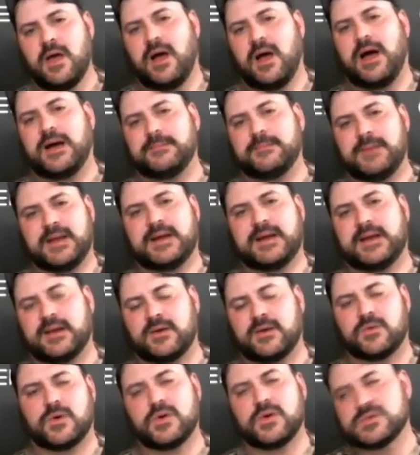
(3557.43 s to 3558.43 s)
I got a
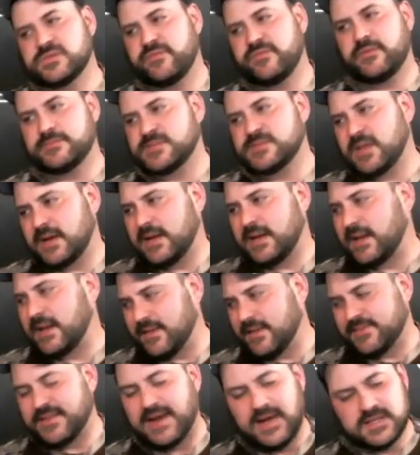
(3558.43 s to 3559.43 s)
gross of them, so I got like
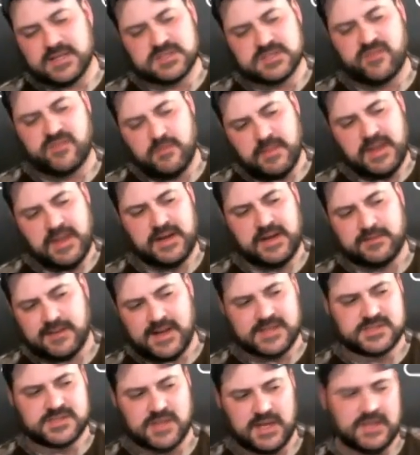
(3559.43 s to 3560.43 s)
1,000 of them laying
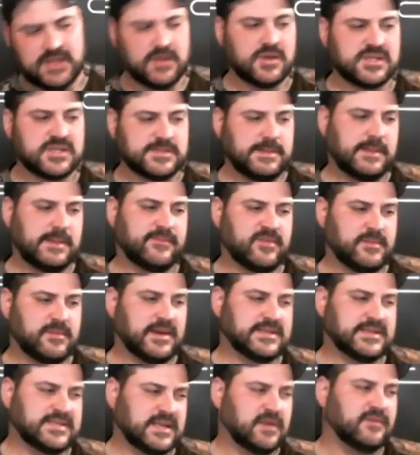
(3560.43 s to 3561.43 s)
around, so I use them up for
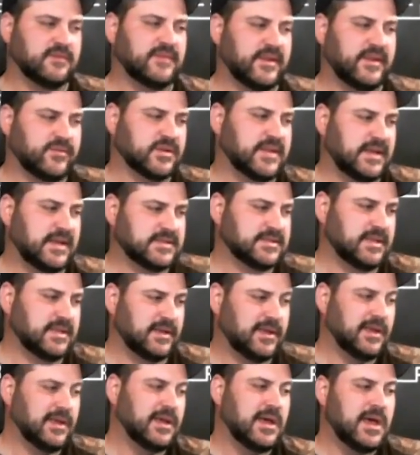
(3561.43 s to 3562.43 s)
my single flavor
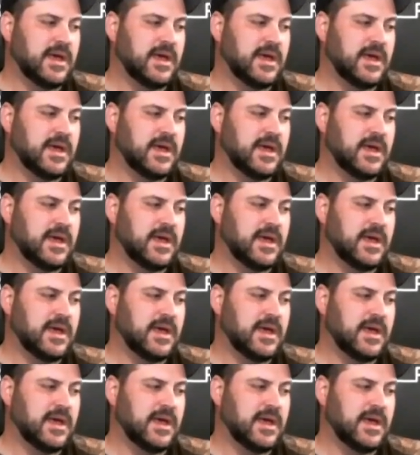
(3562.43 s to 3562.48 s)
testing.